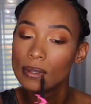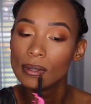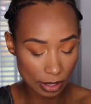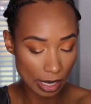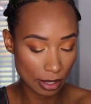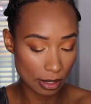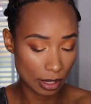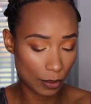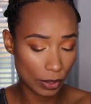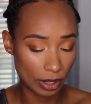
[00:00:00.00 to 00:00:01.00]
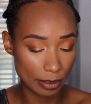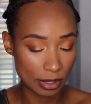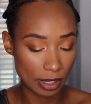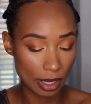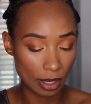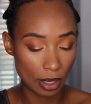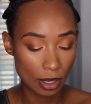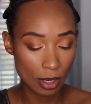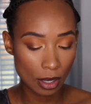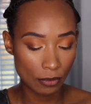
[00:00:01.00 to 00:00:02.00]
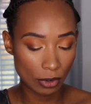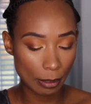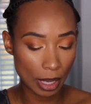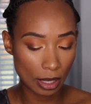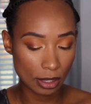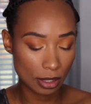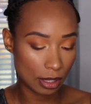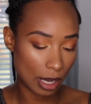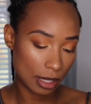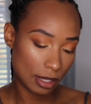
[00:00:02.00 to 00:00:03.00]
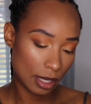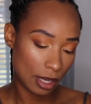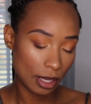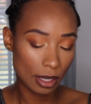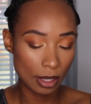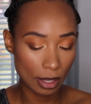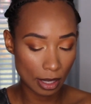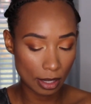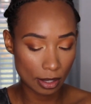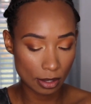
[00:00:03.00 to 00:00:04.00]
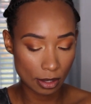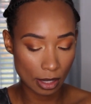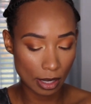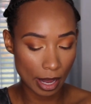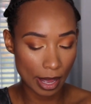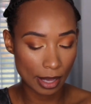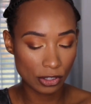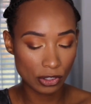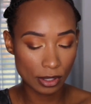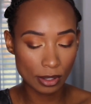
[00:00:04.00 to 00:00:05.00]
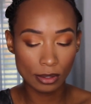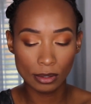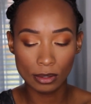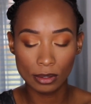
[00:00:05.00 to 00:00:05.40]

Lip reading: I'm going to take this liquid lipstick from Anastasia, and it's in Ashton.